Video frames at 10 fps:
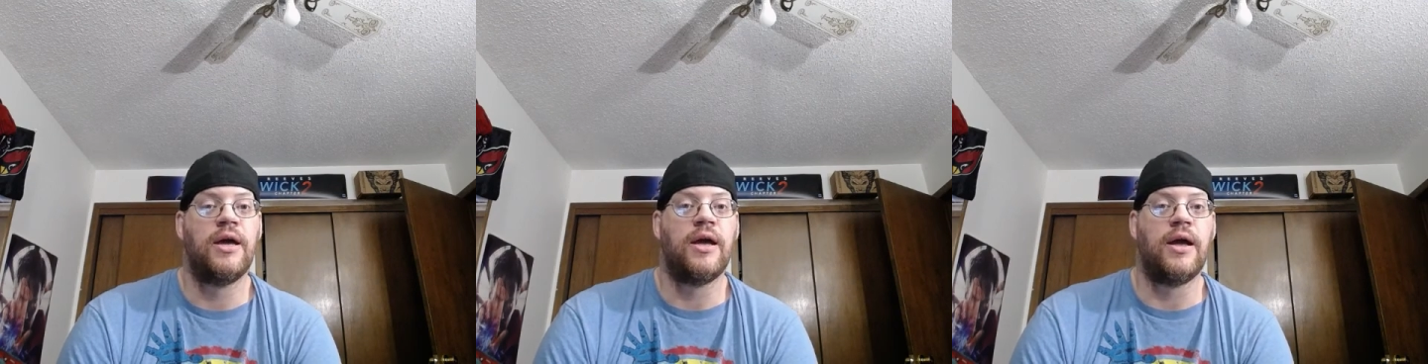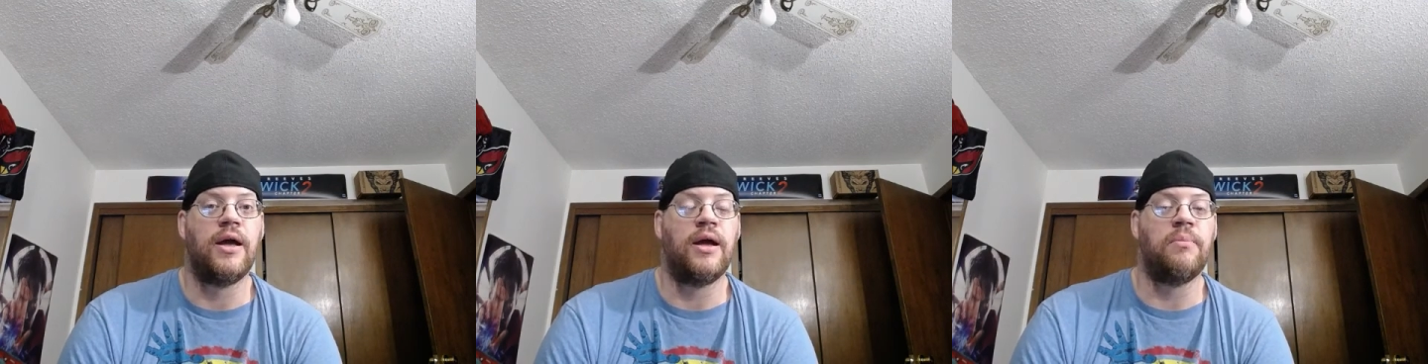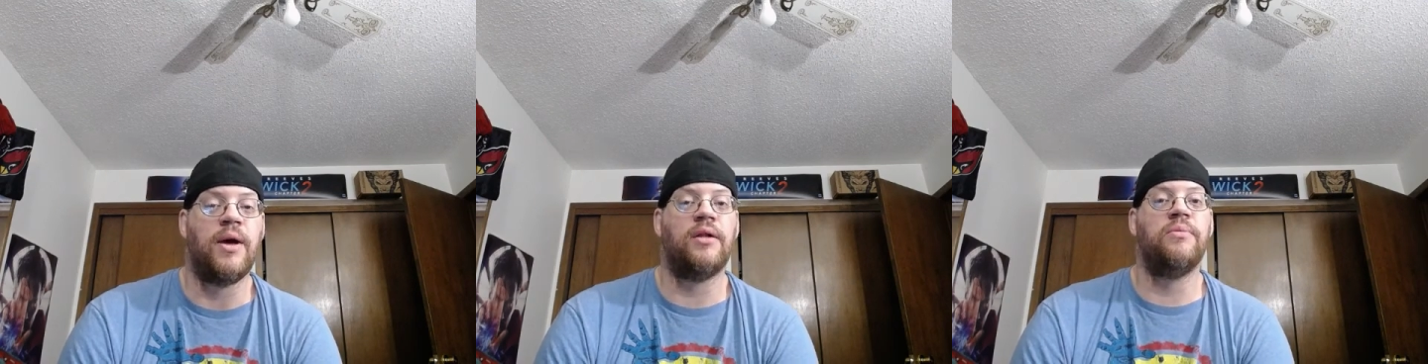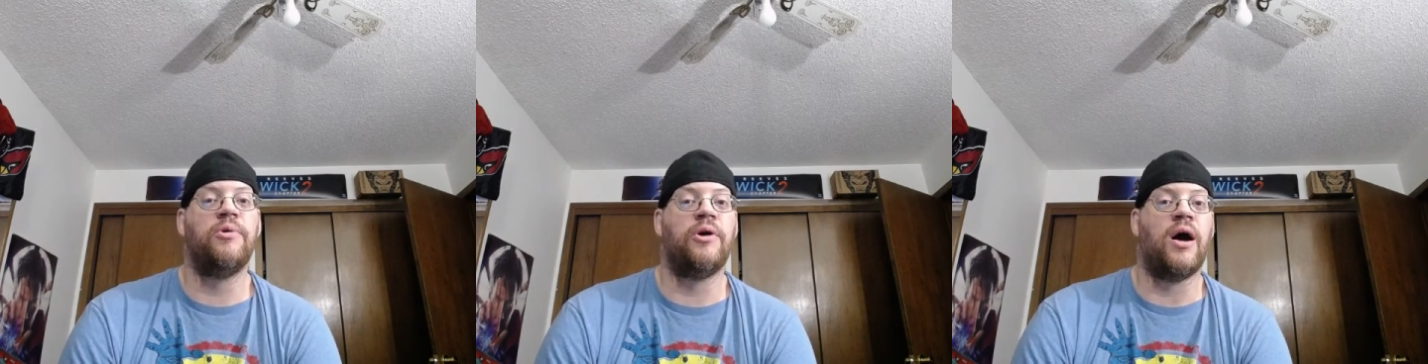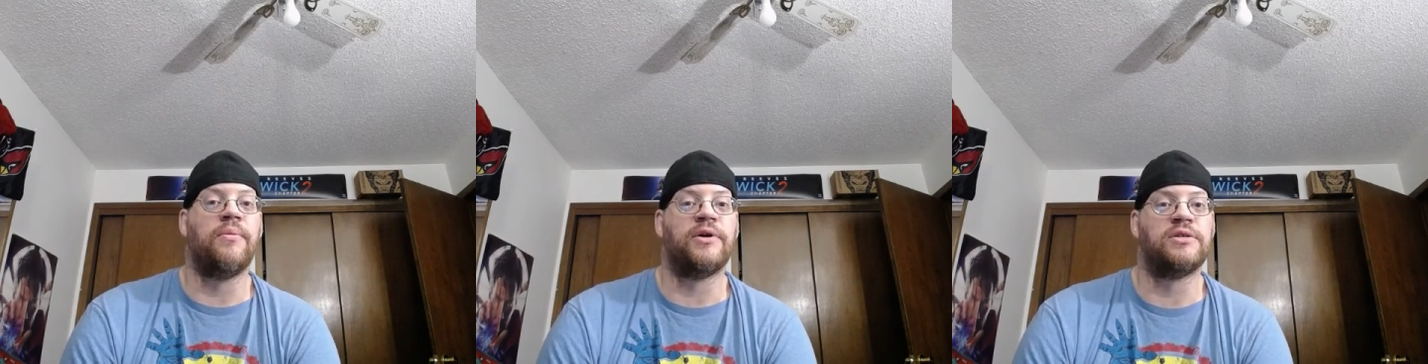and Malibu
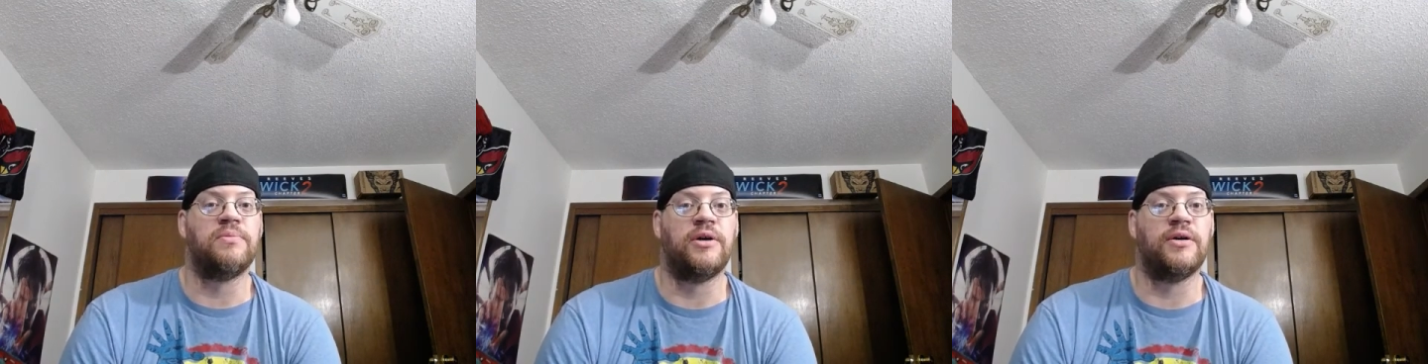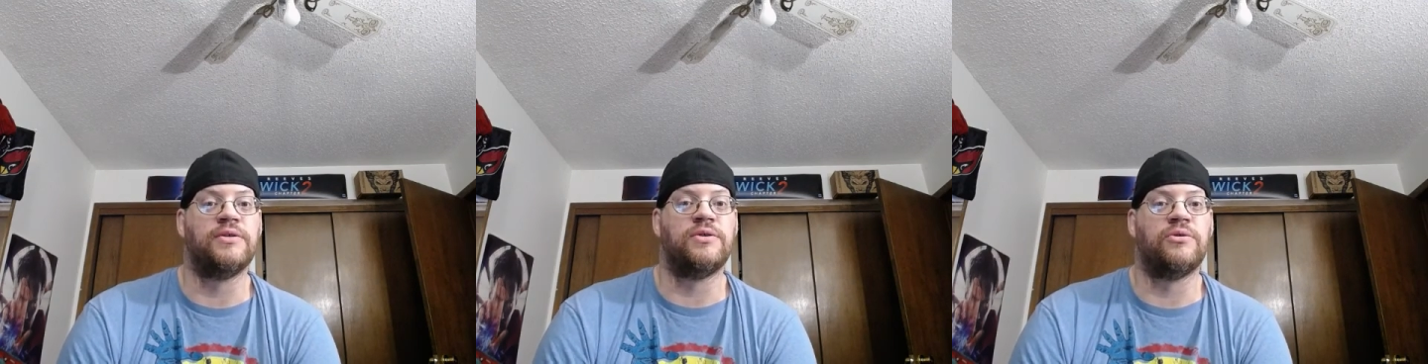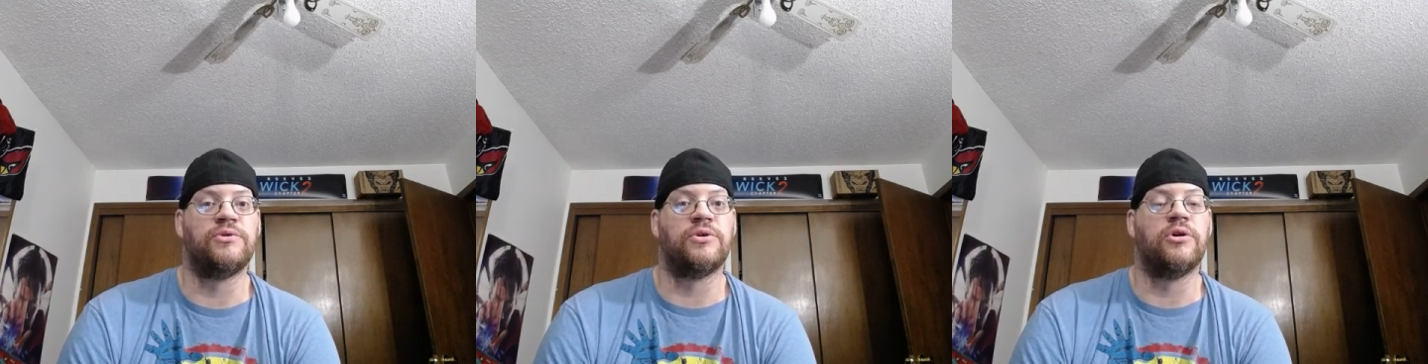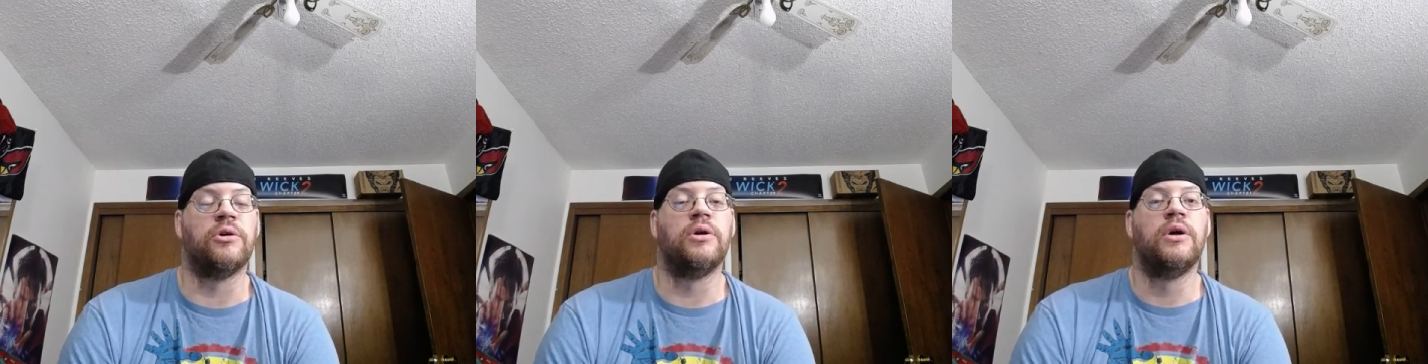Comics because those are